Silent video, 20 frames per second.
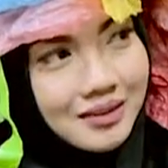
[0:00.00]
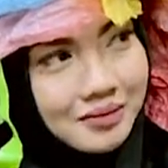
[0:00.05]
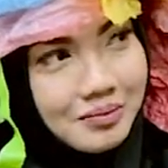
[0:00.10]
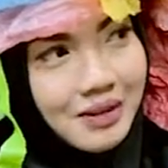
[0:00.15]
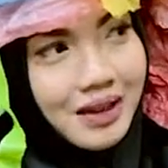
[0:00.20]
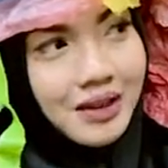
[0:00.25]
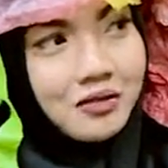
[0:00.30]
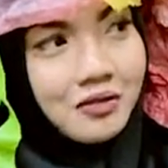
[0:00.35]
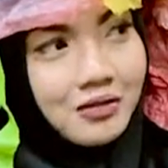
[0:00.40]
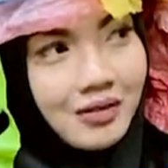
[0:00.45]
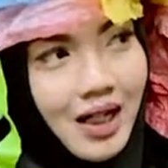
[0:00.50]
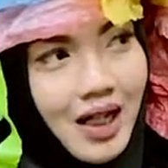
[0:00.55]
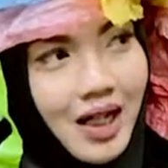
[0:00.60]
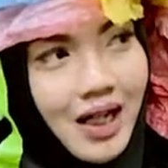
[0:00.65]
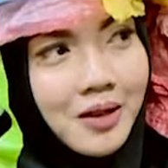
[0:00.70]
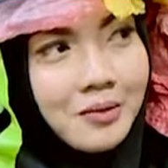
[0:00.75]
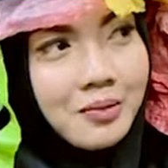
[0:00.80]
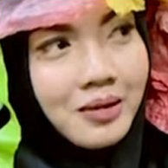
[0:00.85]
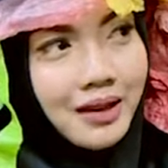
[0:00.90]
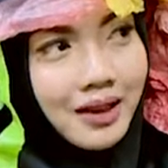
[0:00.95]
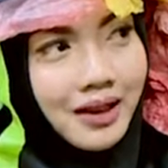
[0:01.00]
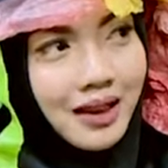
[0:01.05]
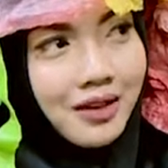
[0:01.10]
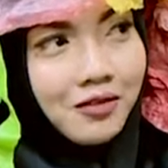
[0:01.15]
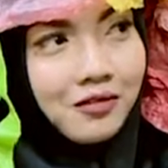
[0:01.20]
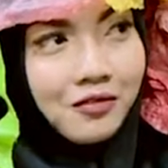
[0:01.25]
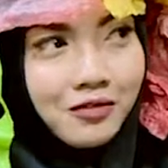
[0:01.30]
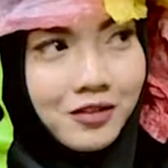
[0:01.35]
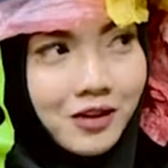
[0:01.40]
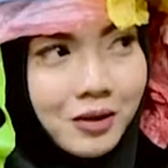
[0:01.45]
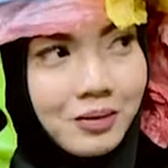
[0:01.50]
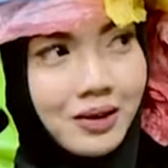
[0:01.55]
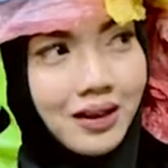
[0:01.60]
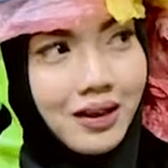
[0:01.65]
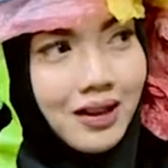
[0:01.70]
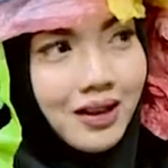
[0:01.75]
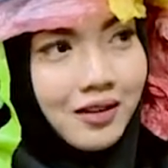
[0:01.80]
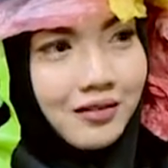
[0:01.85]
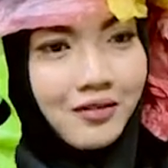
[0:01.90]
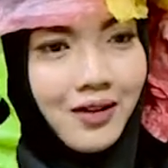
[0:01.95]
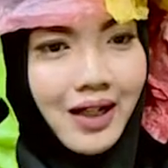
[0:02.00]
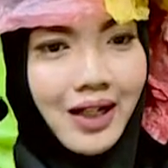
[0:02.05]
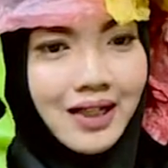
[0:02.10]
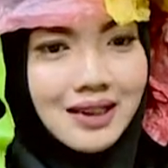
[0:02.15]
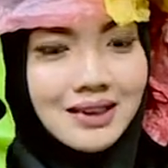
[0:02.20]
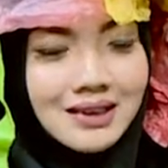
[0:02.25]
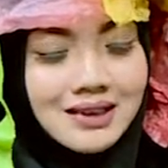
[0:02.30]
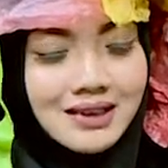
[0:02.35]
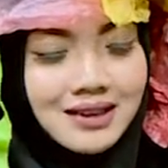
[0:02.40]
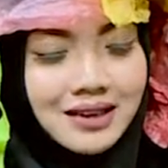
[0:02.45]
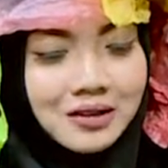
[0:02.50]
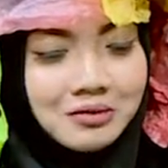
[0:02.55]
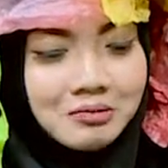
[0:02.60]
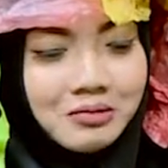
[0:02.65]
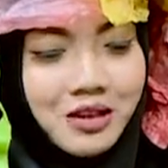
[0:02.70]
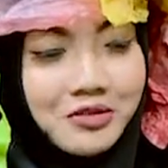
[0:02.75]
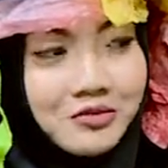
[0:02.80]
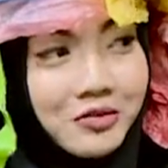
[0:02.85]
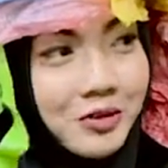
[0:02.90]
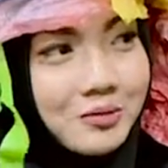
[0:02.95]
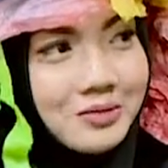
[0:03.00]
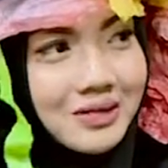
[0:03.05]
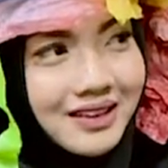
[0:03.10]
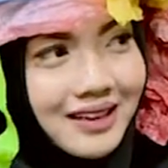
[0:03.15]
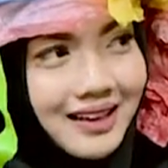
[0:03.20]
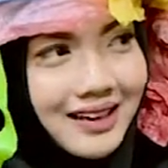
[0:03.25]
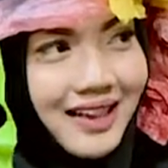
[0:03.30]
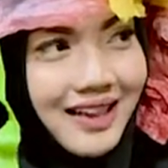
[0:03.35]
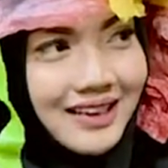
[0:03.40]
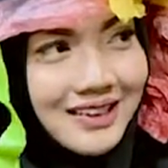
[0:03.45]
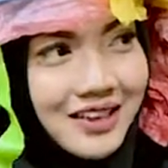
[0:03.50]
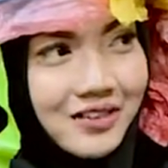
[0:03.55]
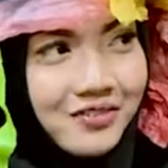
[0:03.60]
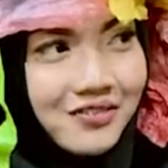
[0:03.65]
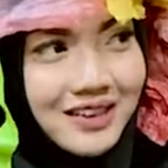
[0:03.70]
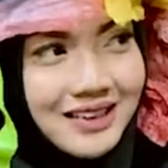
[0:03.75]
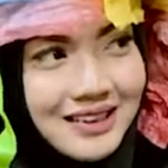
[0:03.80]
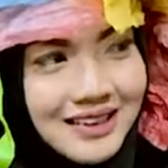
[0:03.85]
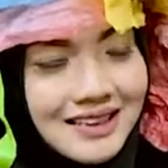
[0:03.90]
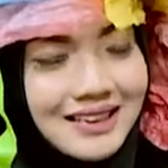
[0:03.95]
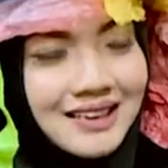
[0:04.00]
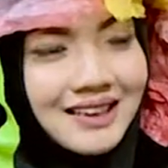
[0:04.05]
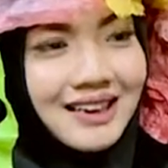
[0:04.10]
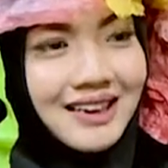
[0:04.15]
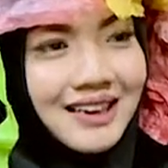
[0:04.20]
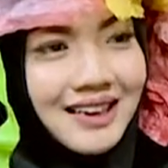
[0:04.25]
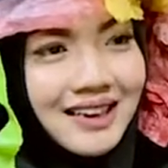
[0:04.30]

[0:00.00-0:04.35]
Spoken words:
But I believe, we believe as environmental activists,